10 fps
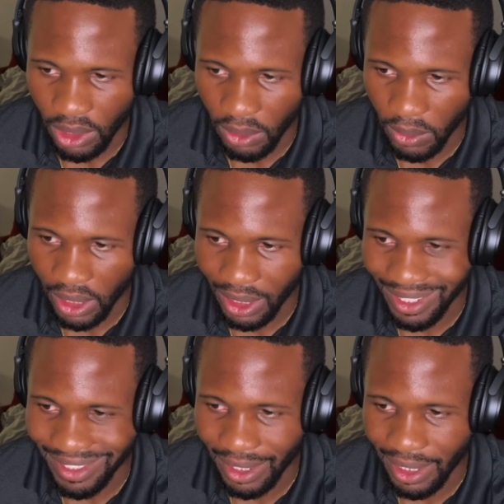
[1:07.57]
quick.
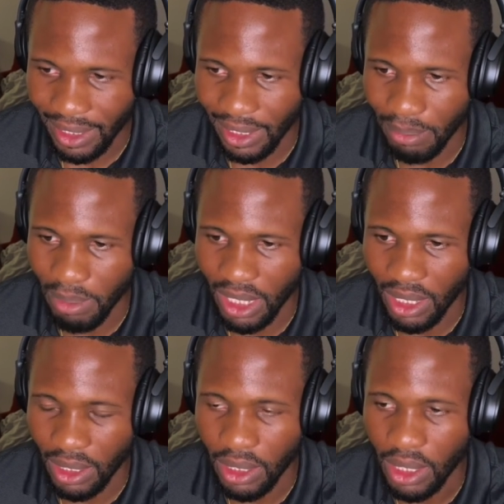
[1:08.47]
It's less than a
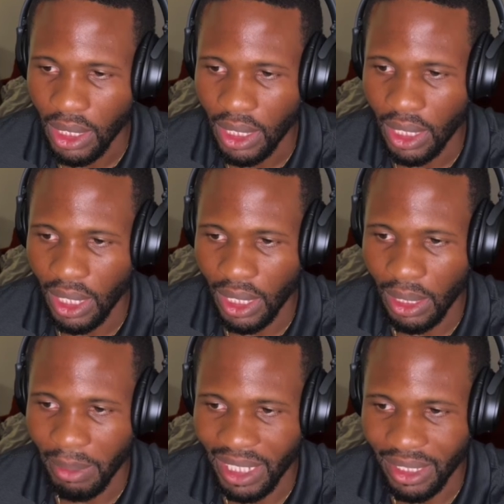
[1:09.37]
minute.
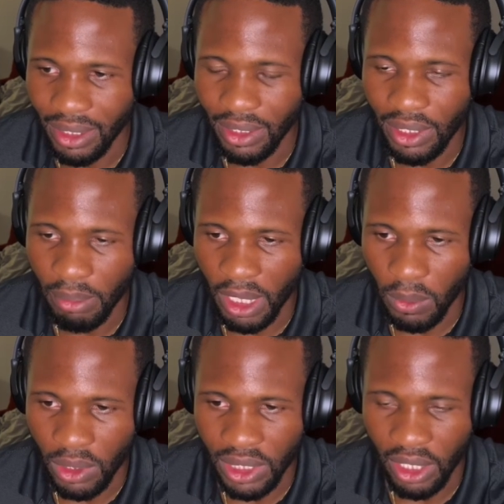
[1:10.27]
I did this on my
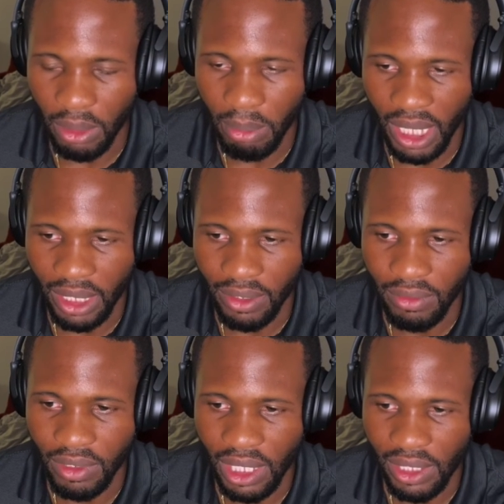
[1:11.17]
1 terabyte
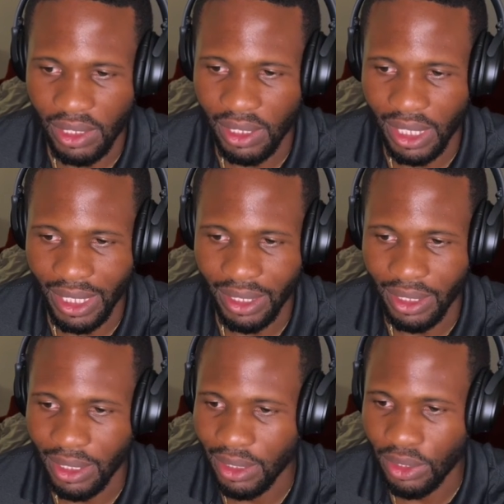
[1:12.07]
device and
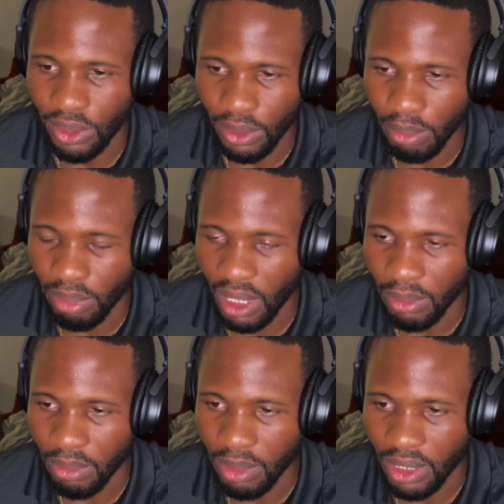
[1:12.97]
it took
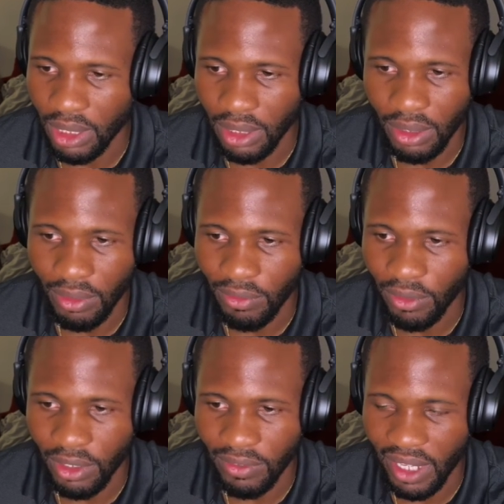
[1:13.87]
probably
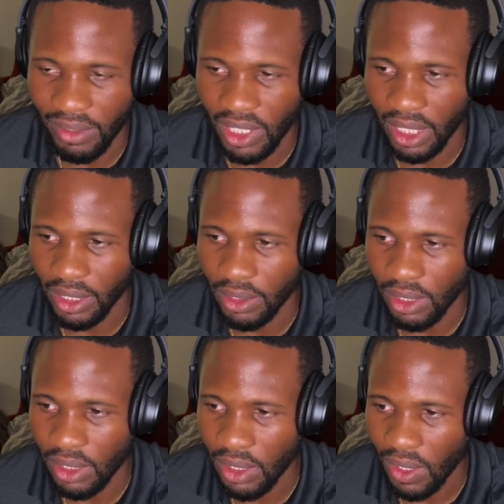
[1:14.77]
45
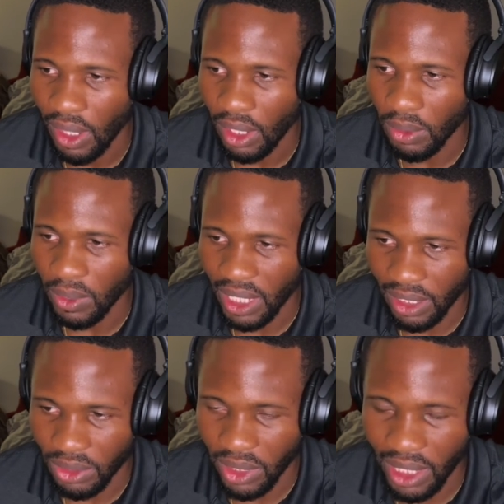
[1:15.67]
seconds. Go ahead
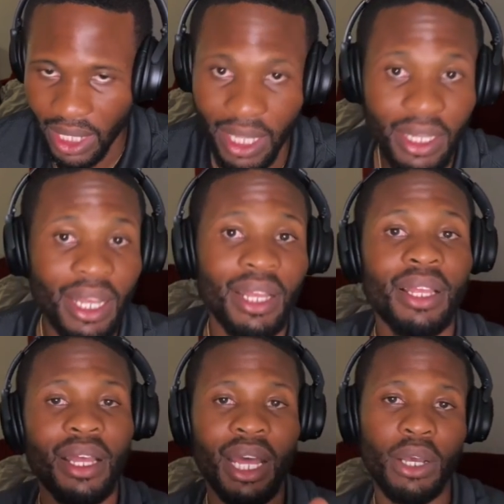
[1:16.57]
and try that.
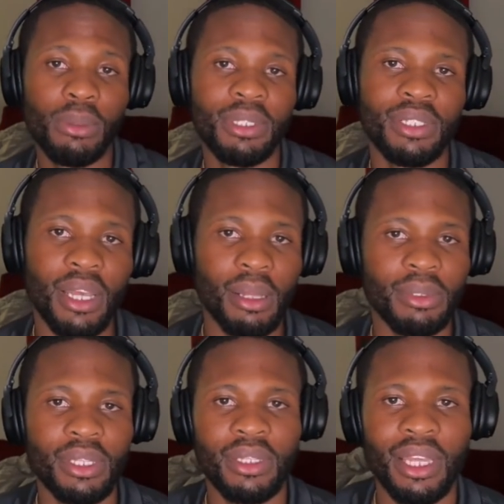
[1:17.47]
I hope this
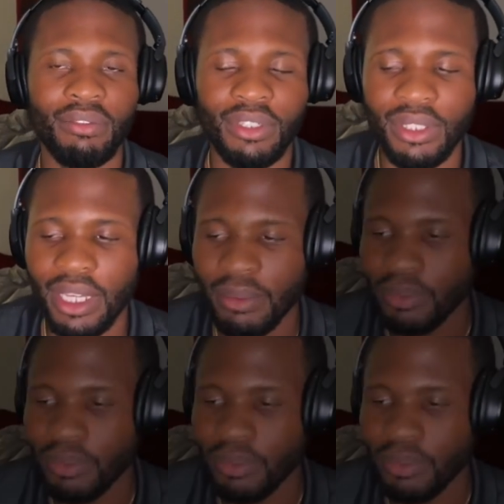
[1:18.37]
helps. Have a good day.